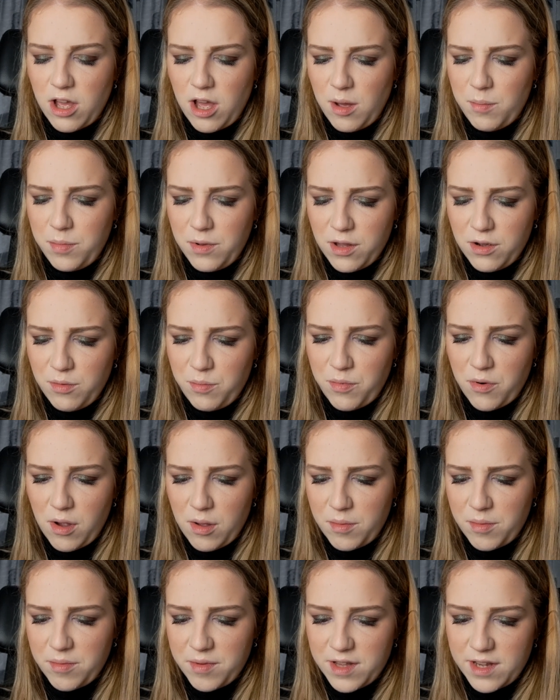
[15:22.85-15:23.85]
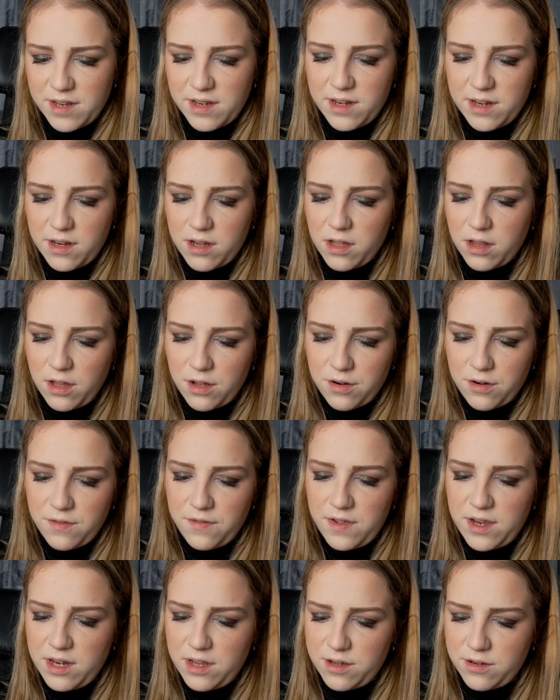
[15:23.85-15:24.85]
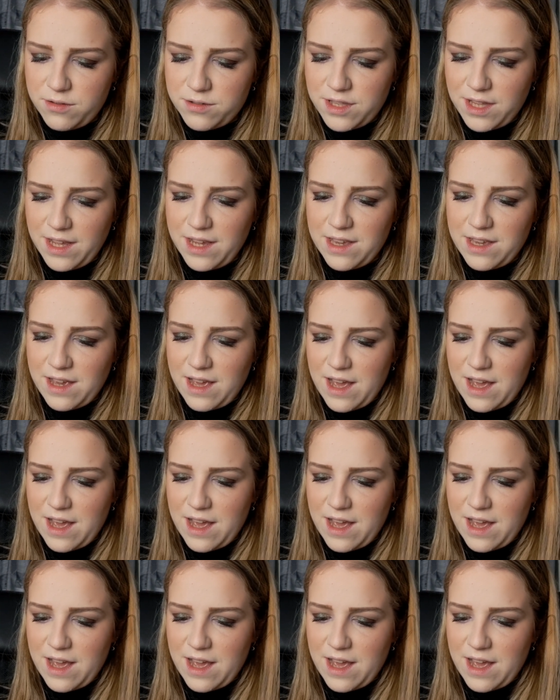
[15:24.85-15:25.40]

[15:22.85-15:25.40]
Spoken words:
upload probably the declutter videos like